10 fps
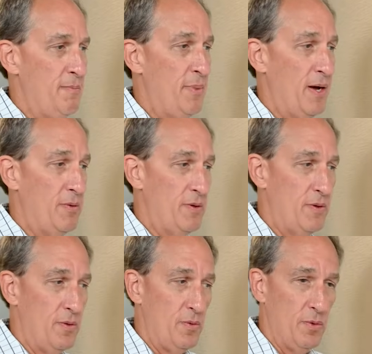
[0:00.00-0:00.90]
But
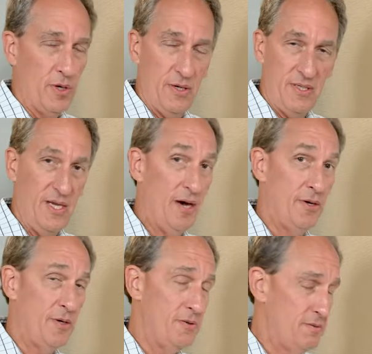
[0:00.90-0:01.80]
we're going to tell
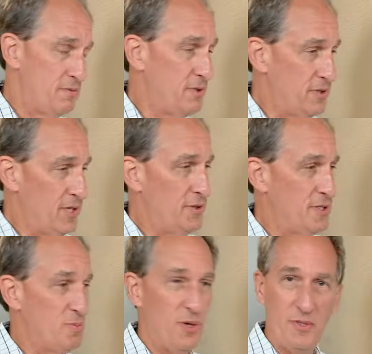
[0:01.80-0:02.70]
you, you'll hear
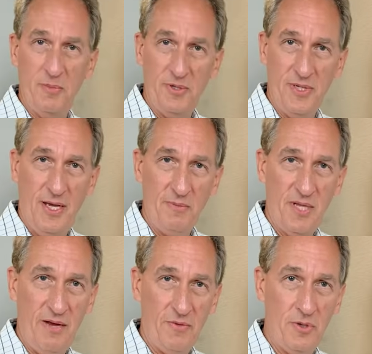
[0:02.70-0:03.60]
this multiple times
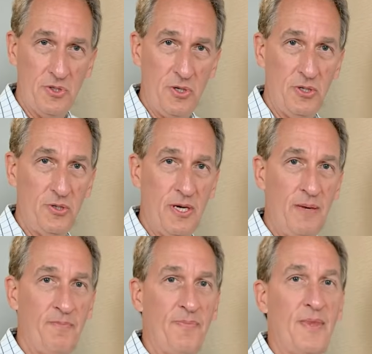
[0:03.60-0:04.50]
after the
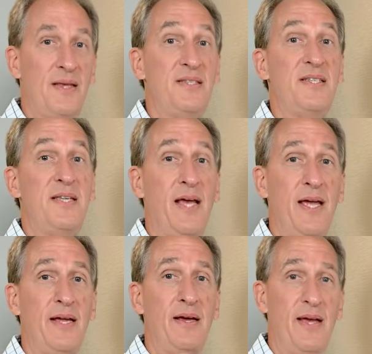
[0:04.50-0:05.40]
surgery,
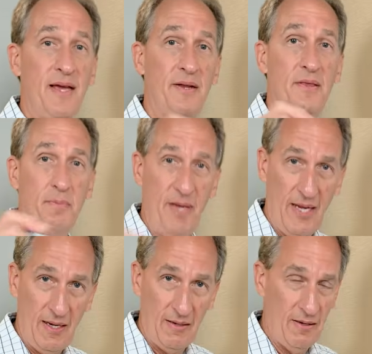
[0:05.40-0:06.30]
stay ahead of the
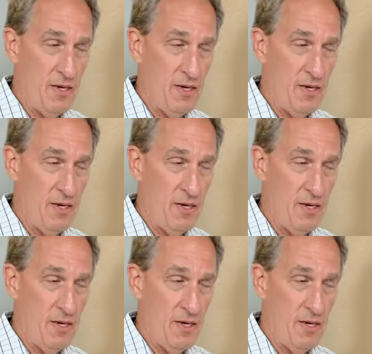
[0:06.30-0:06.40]
pain.